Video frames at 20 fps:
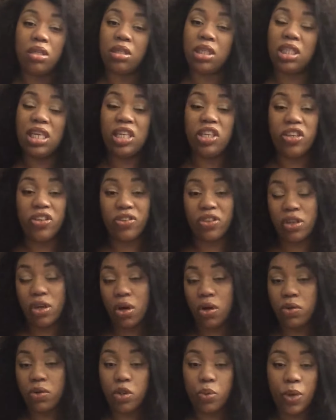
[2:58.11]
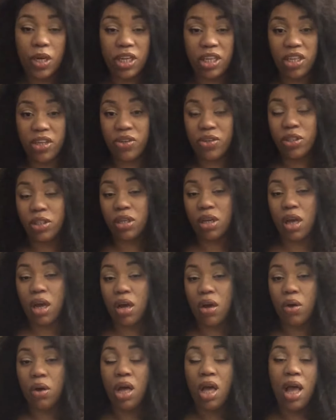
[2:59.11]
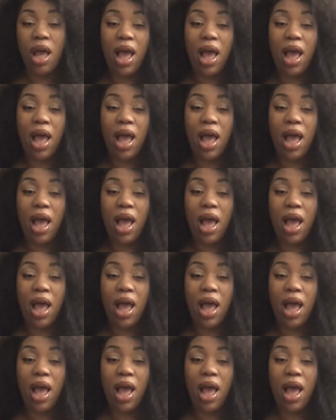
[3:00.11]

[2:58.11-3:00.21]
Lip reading: 10 years ago, 20 years ago.